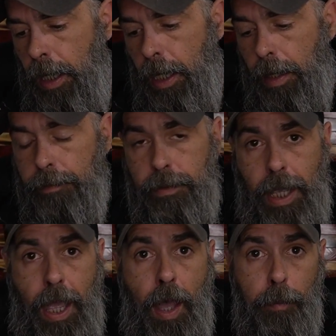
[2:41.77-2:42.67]
To
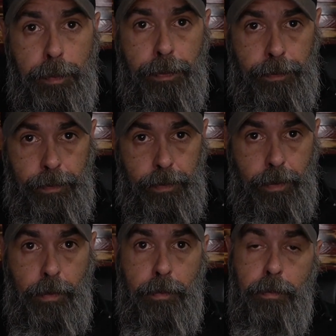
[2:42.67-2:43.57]
help
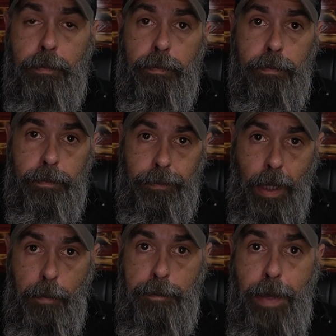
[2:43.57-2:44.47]

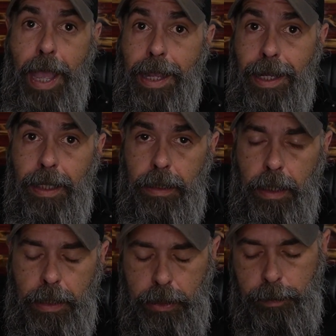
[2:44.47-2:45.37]
cut back on
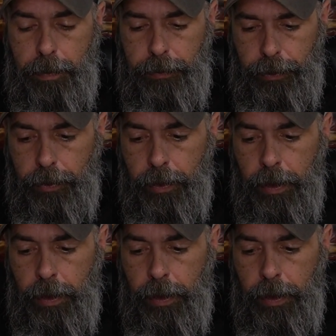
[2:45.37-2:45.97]
lead exposure,